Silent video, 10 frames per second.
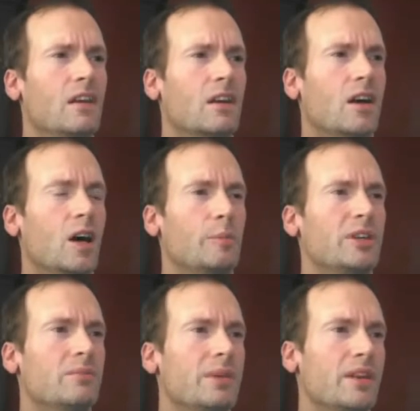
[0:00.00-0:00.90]
Copy
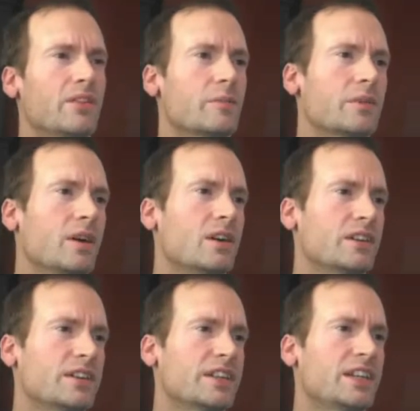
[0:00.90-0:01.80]
and paste the
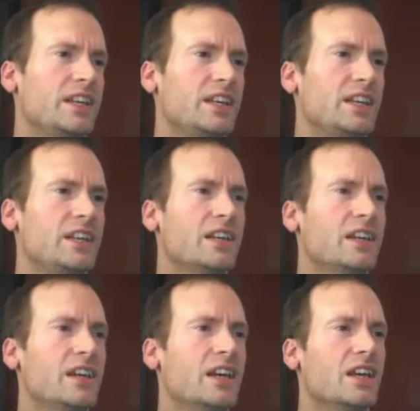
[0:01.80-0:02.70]
product key.
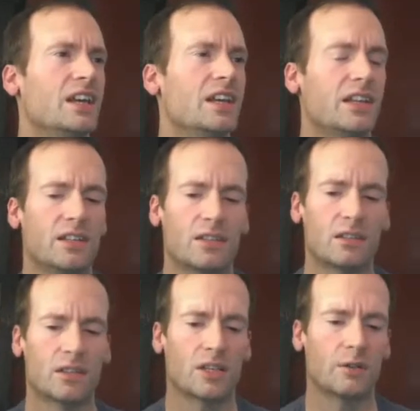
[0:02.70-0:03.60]
Here,
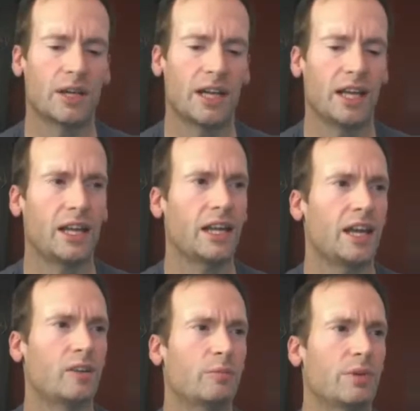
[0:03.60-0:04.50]
go ahead
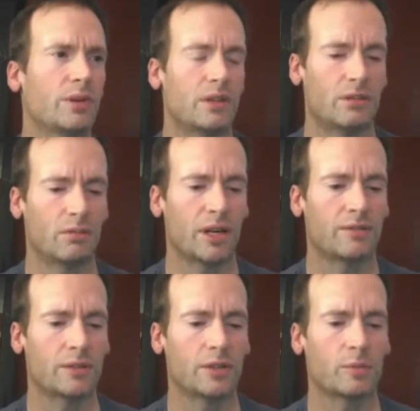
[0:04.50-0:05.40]
and put
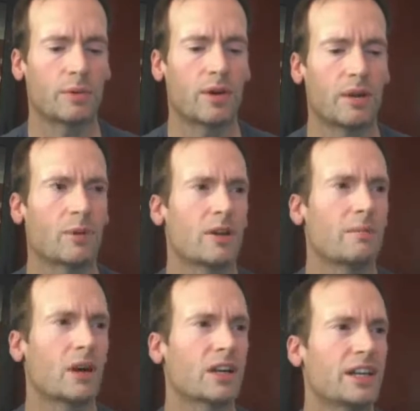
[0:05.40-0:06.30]
whatever your primary
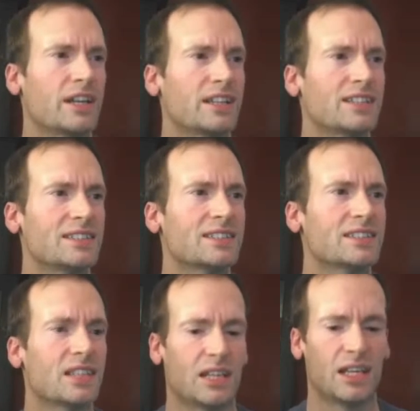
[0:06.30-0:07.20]
market is.
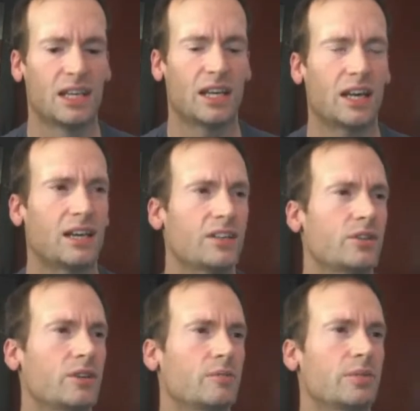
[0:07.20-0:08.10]
You
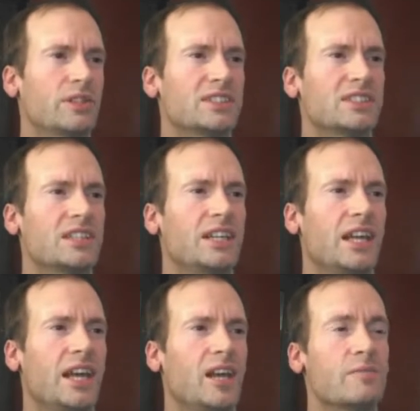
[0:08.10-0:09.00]
can put a city
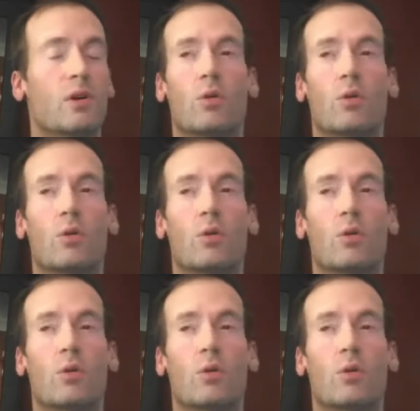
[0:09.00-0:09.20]
name,